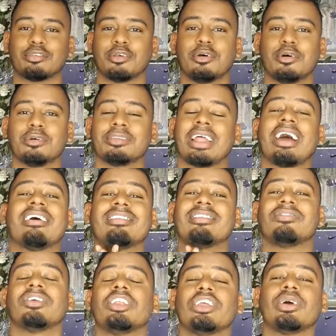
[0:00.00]
Okay,
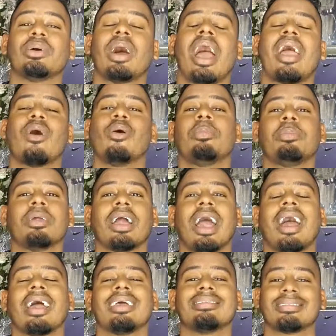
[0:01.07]
so that's the video.
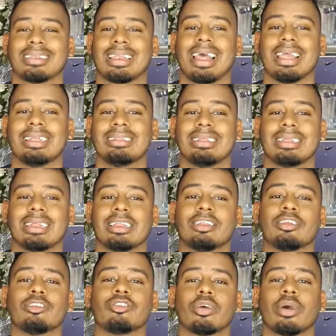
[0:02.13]
I hope you guys
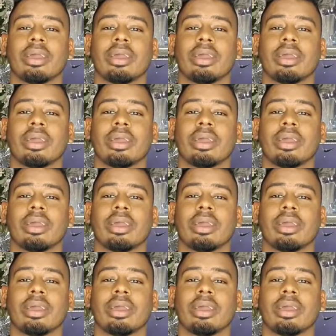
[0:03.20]
liked